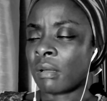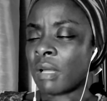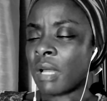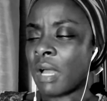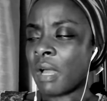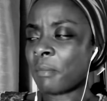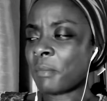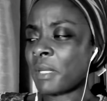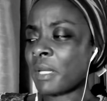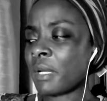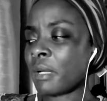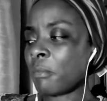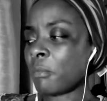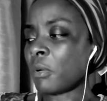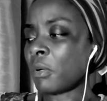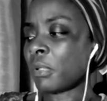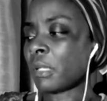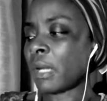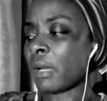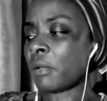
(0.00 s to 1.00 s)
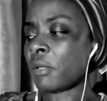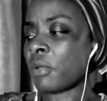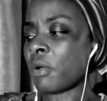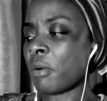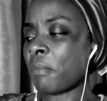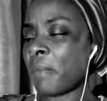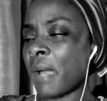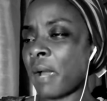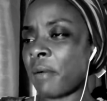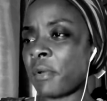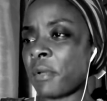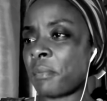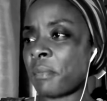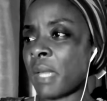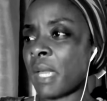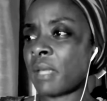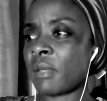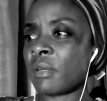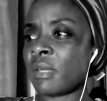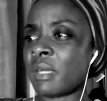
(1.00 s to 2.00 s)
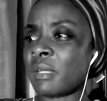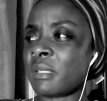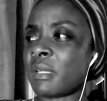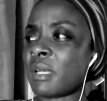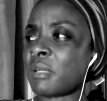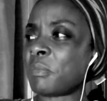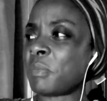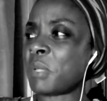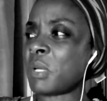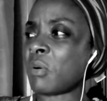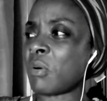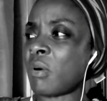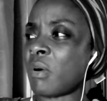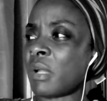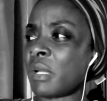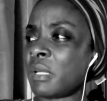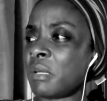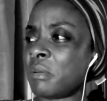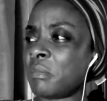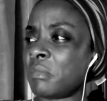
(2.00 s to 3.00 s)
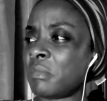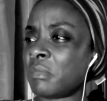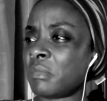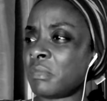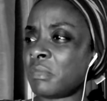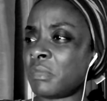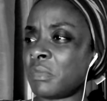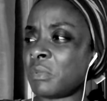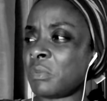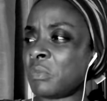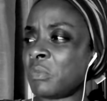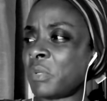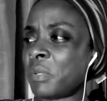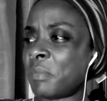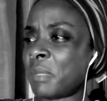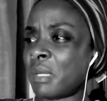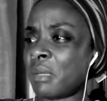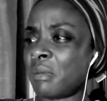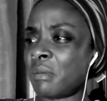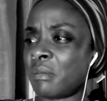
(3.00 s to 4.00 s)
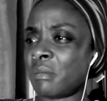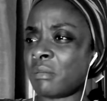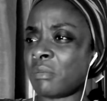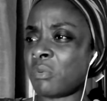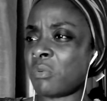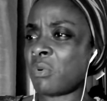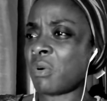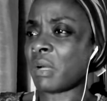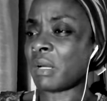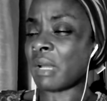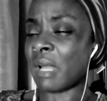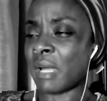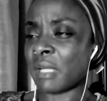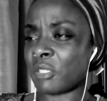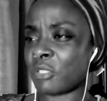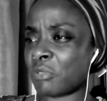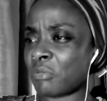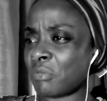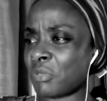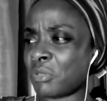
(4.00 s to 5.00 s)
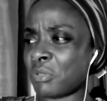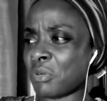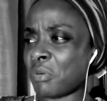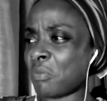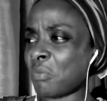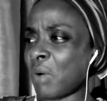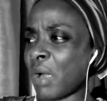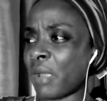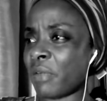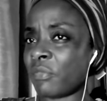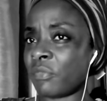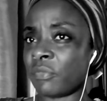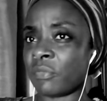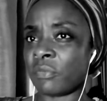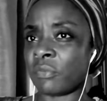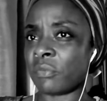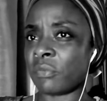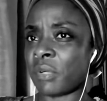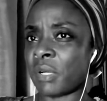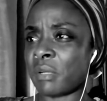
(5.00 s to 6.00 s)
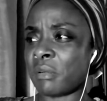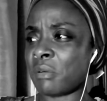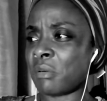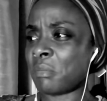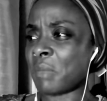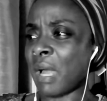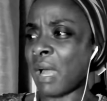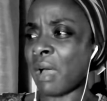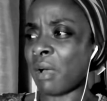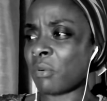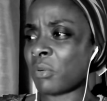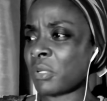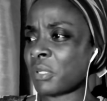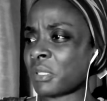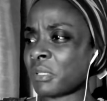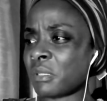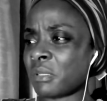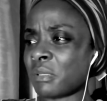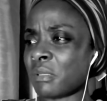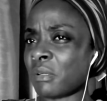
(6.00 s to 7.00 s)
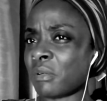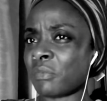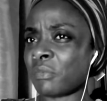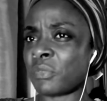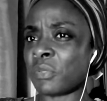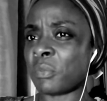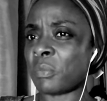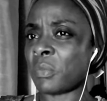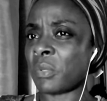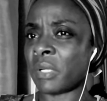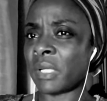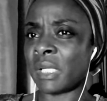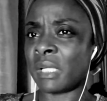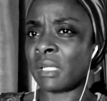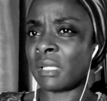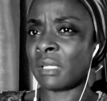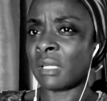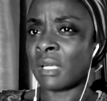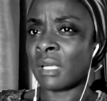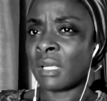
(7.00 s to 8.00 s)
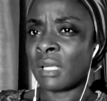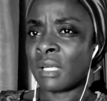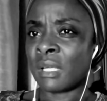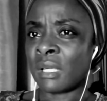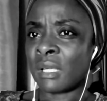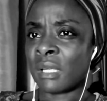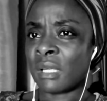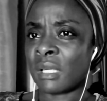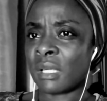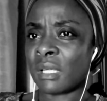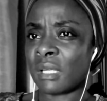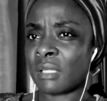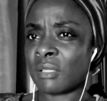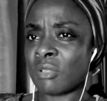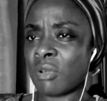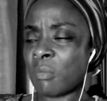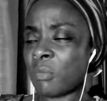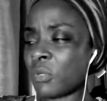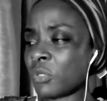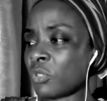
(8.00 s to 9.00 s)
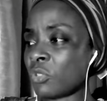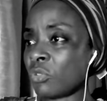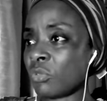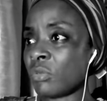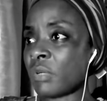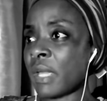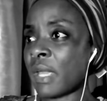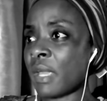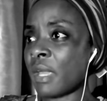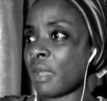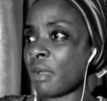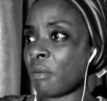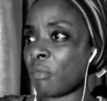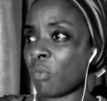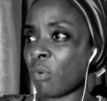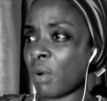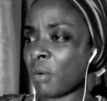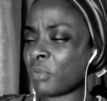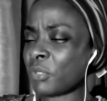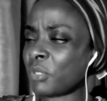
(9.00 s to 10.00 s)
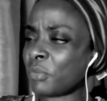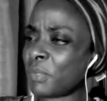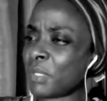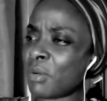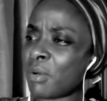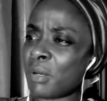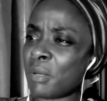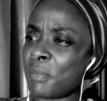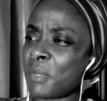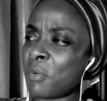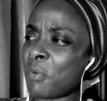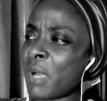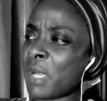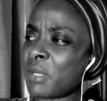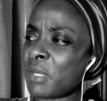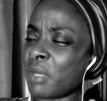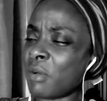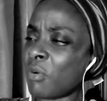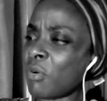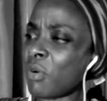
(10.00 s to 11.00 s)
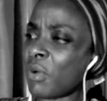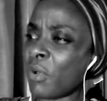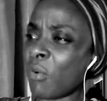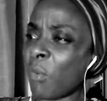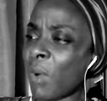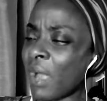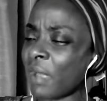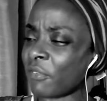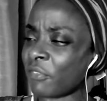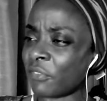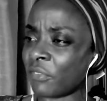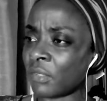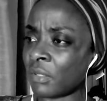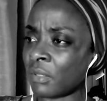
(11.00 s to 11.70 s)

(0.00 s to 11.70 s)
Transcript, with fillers: I mean, come on now, you're a married man. You can't just be calling women who are not your wife random hours of the morning. It's almost 2 a.m. Why would you be calling me? Why you can't call your wife?